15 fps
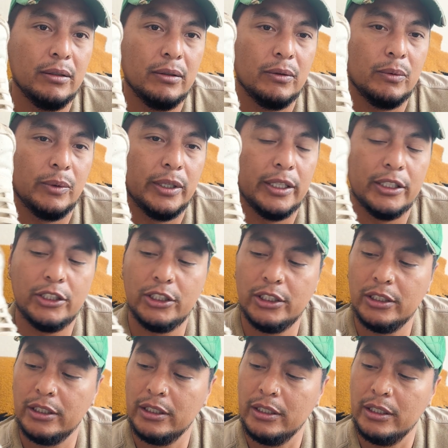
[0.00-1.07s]
which
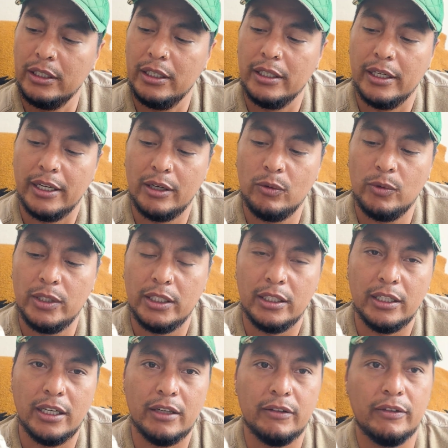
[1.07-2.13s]
I don't really
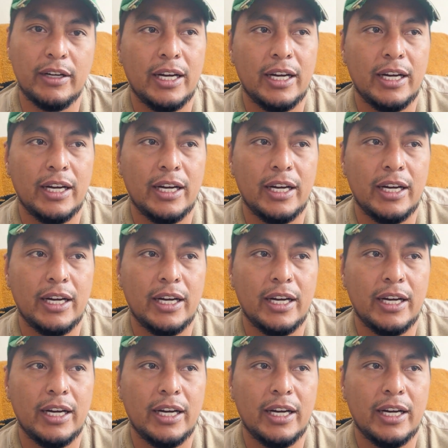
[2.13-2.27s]
love.